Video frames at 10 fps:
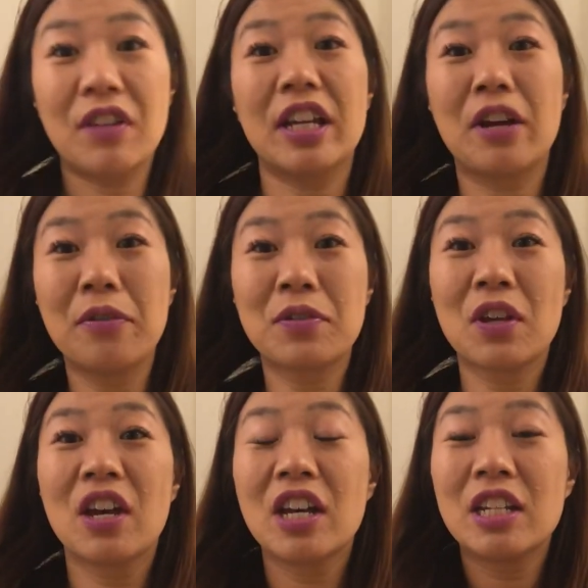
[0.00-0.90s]
of videos,
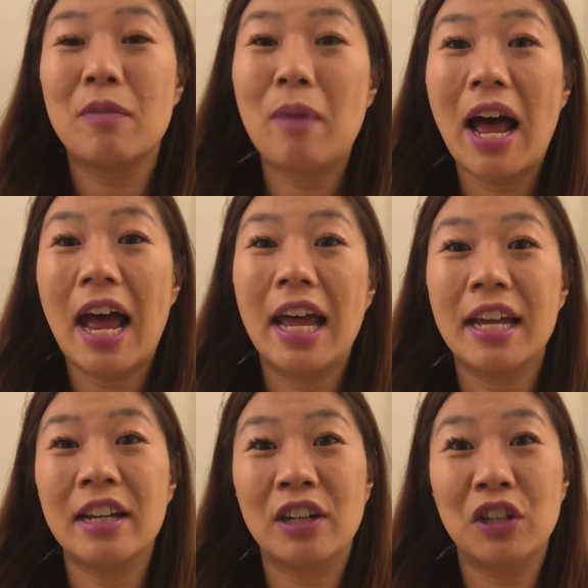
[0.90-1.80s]

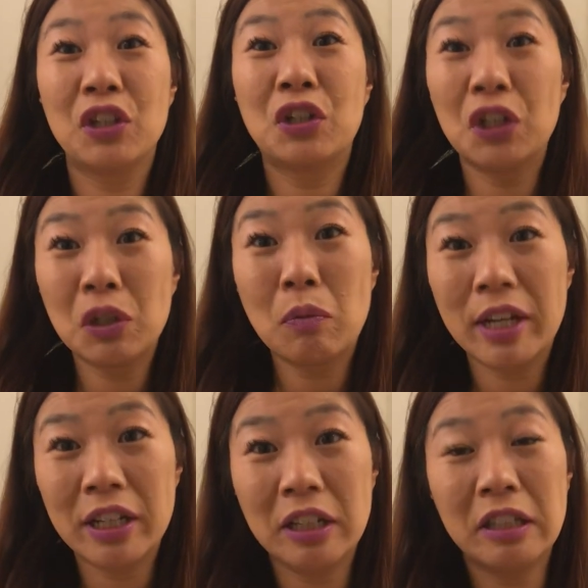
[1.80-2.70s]
by the
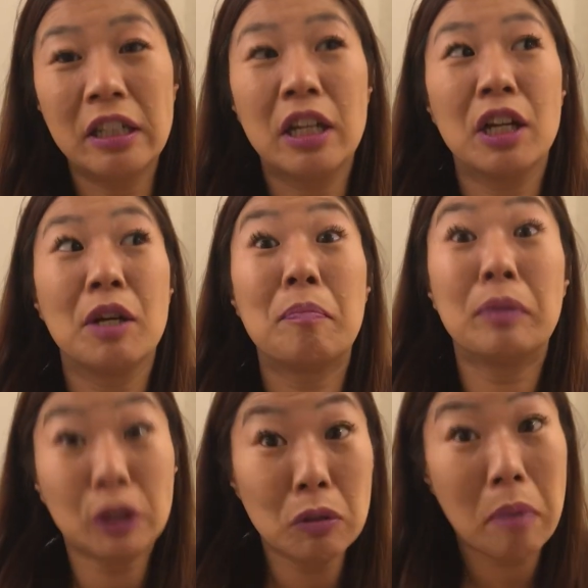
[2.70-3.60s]
Goodwill
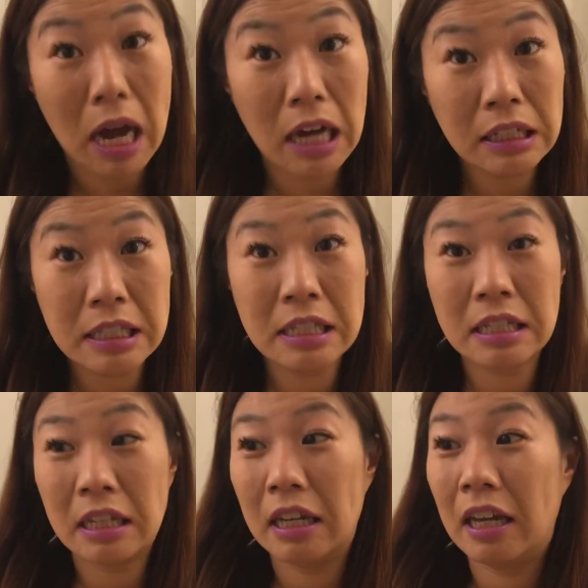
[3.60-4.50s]
Blue
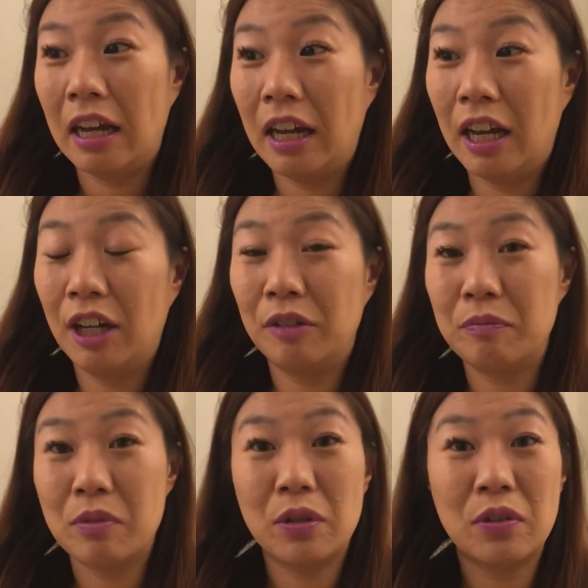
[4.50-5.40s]
Box.
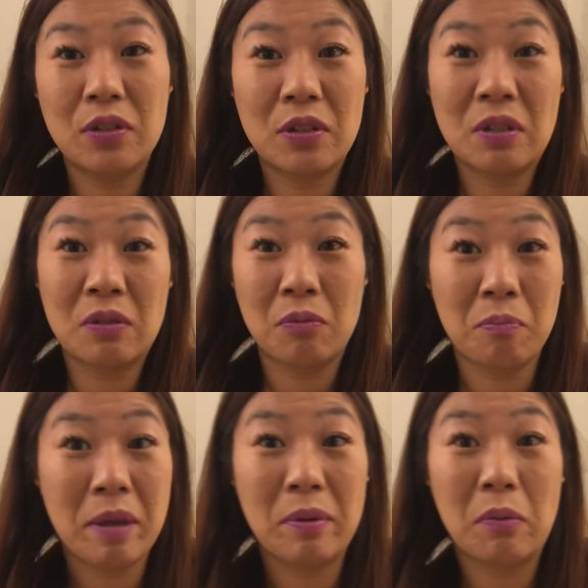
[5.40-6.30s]
So this is
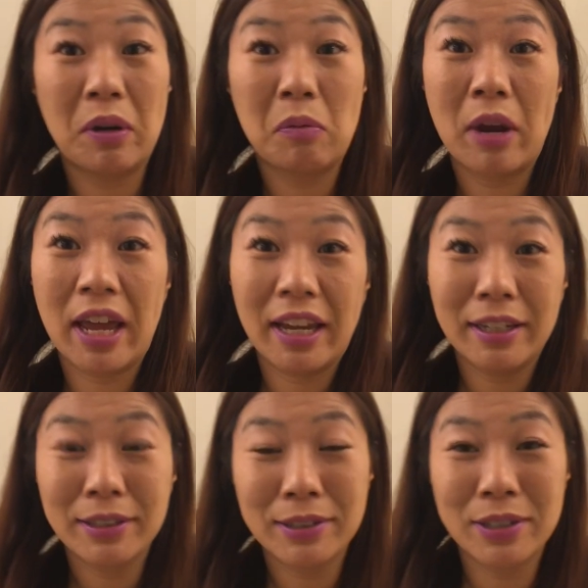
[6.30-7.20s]
maybe one
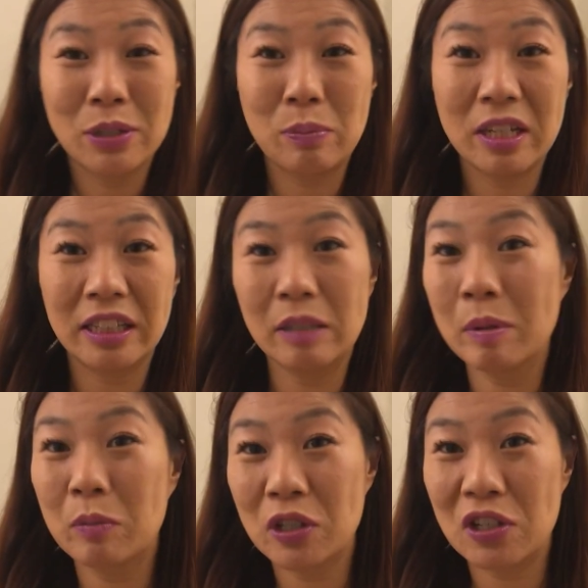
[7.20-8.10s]
way to be a little
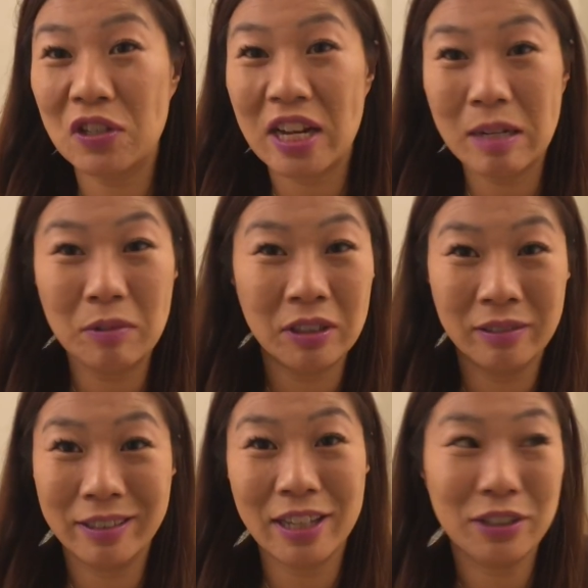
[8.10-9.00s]
bit more
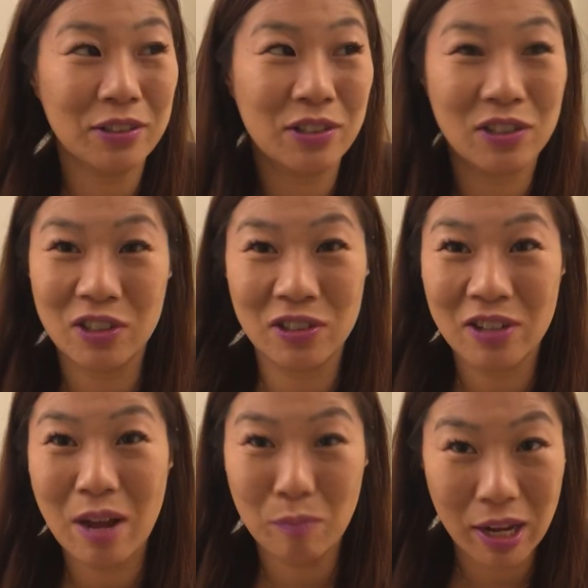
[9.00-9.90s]
sustainable. The other is to just
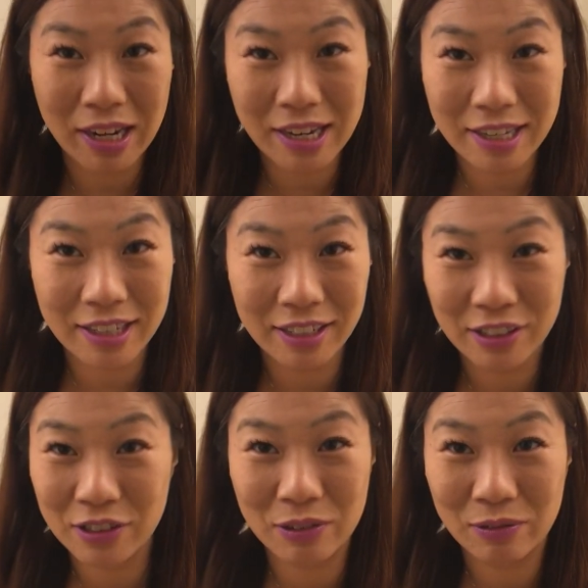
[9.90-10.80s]
not buy anything
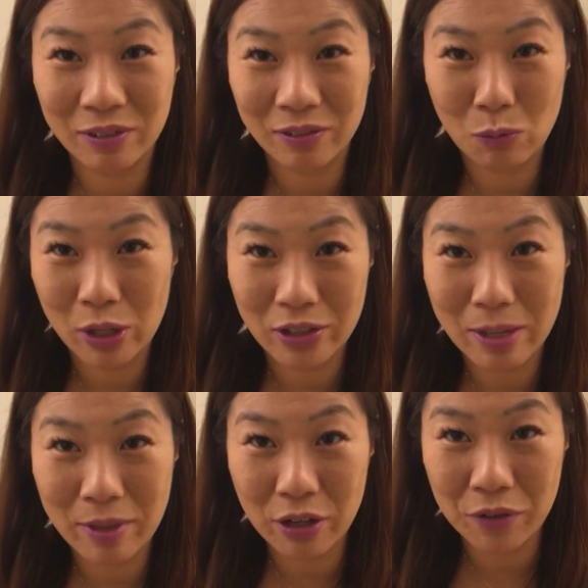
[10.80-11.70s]
and just wear the same thing